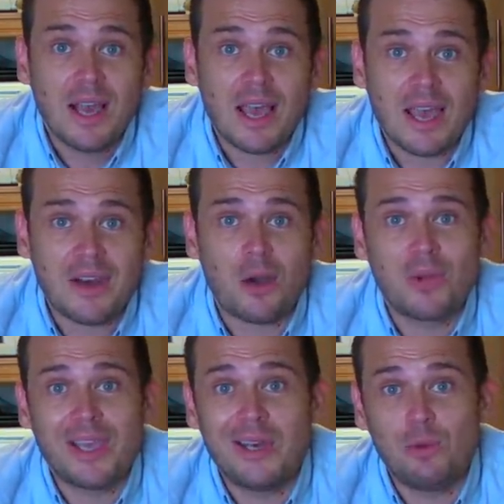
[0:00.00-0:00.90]
and I'll
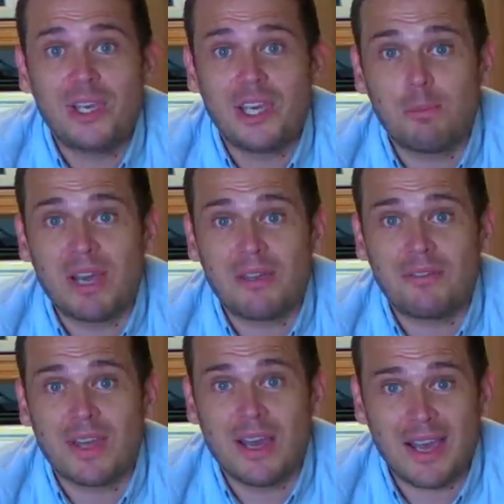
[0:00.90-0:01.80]
get a little kickback for
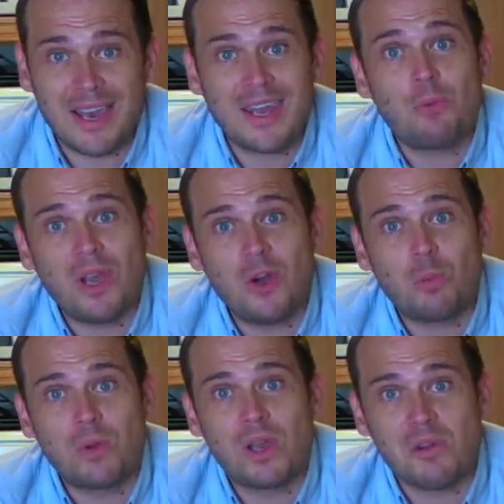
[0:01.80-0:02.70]
that, and that will
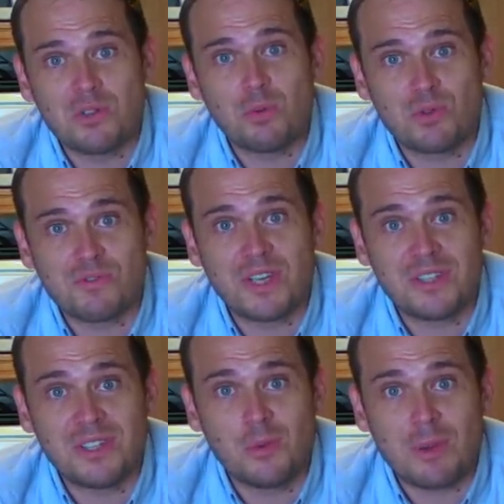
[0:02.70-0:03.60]
help go towards
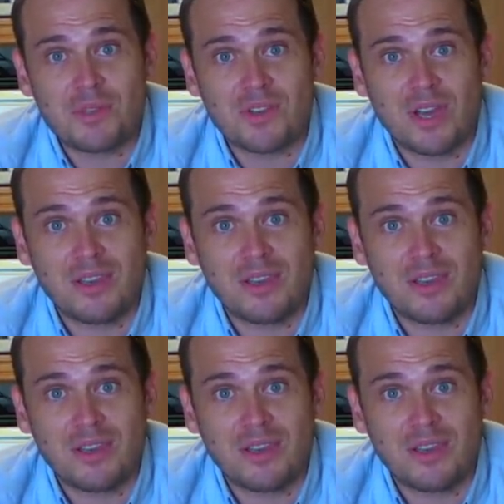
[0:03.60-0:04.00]
funding the website,